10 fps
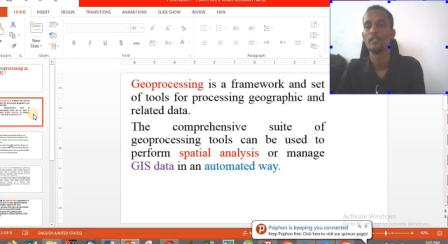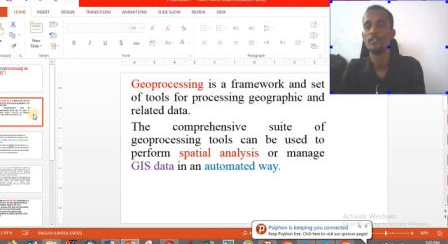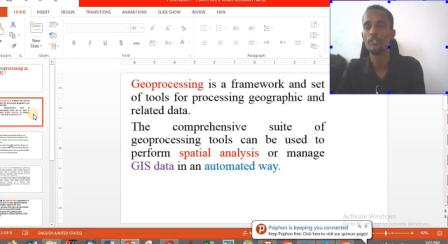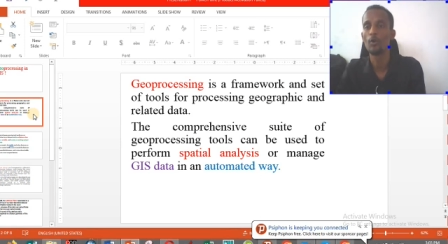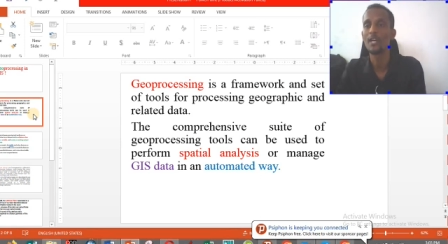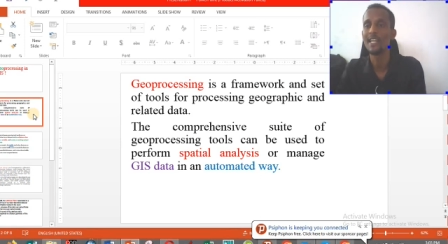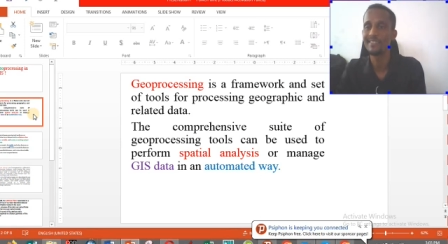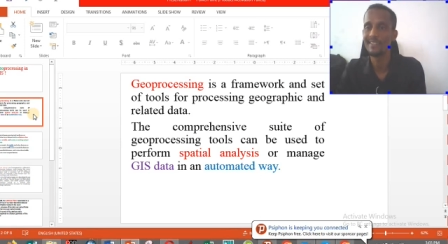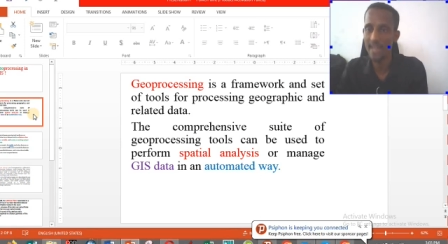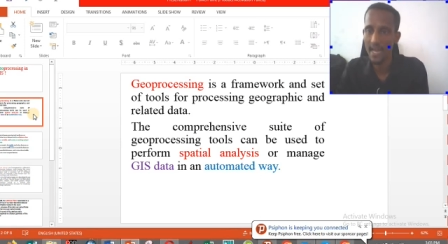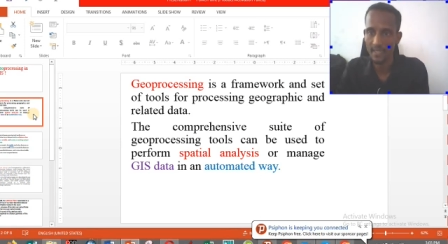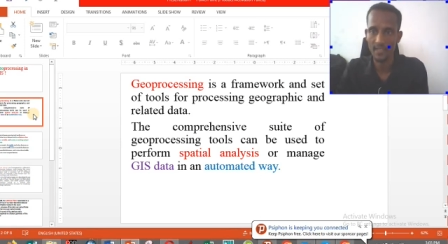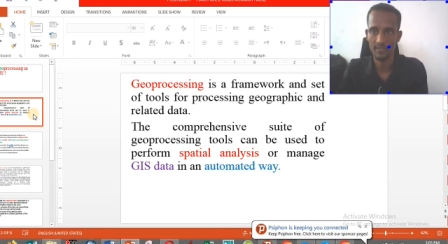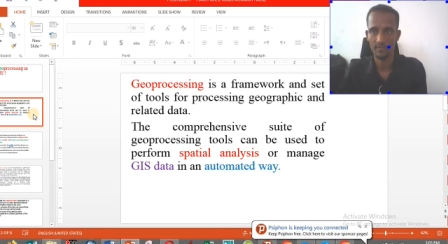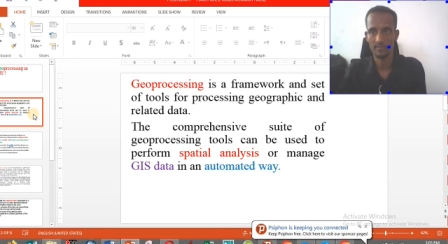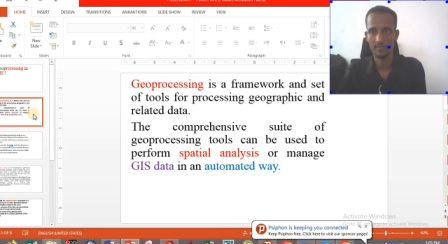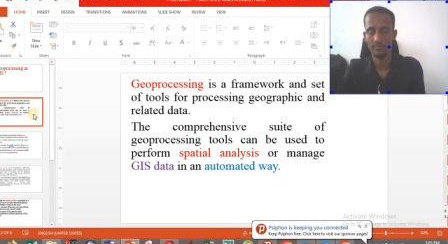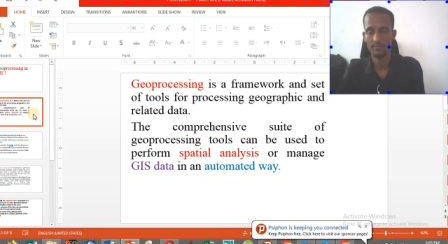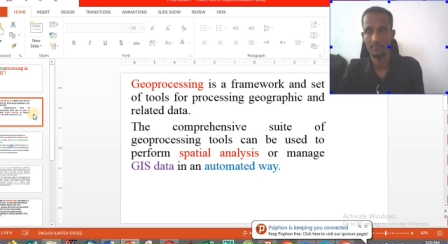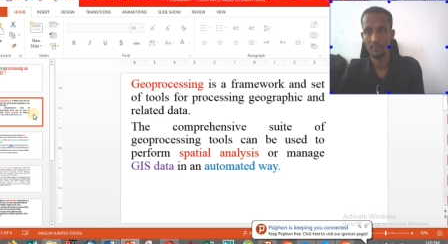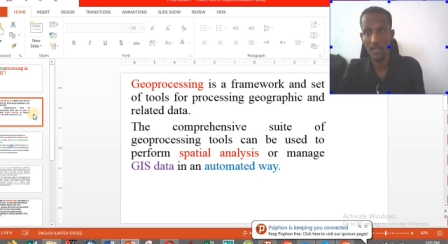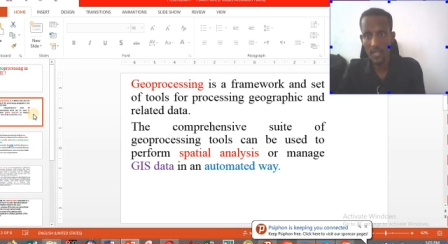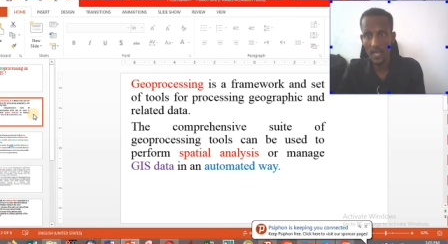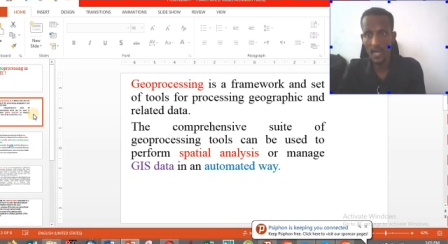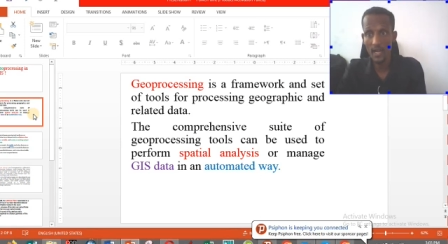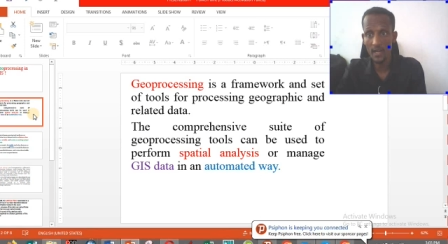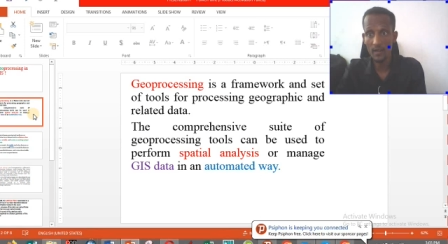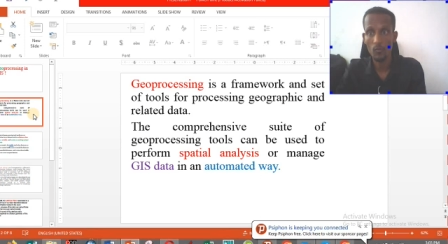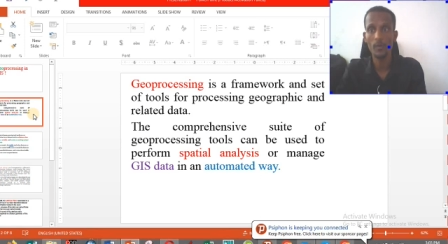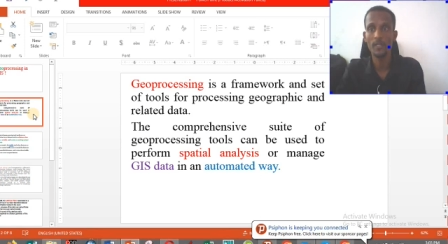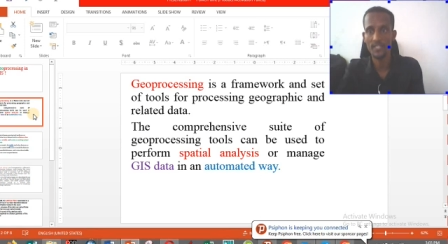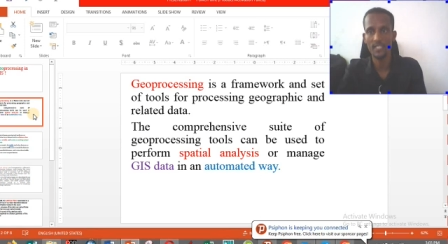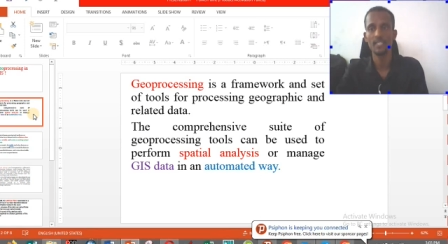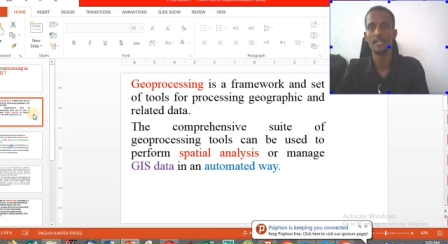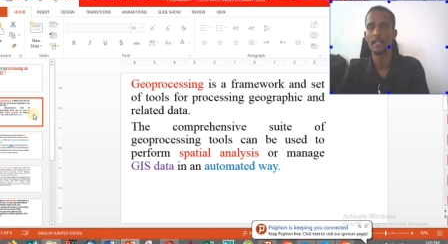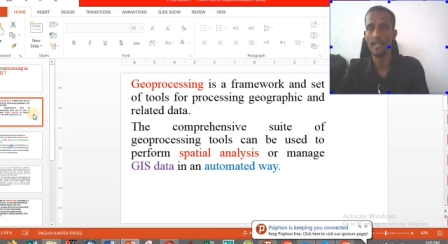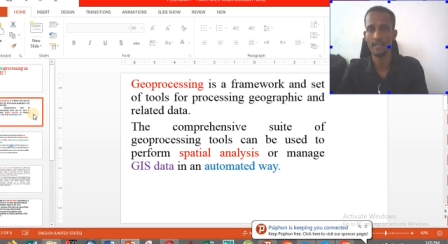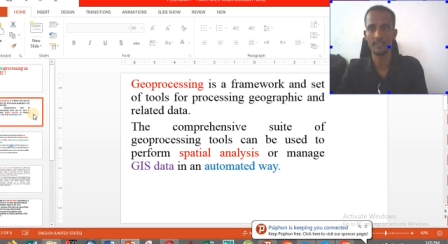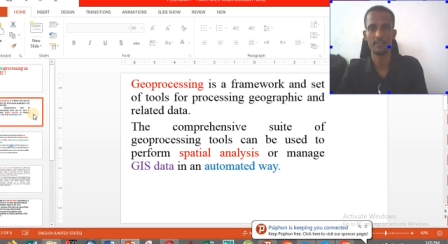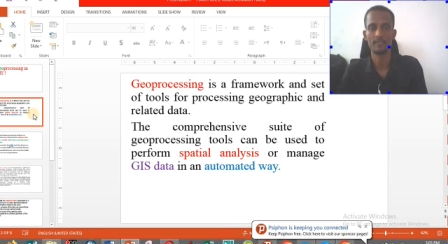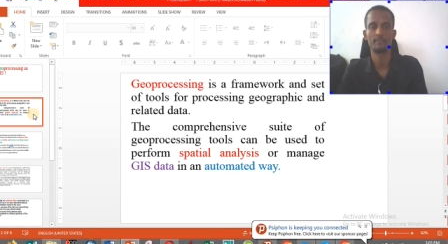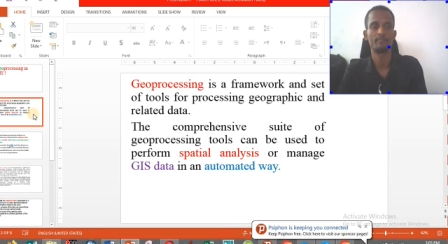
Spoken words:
geo-related data. What they are, we will see next.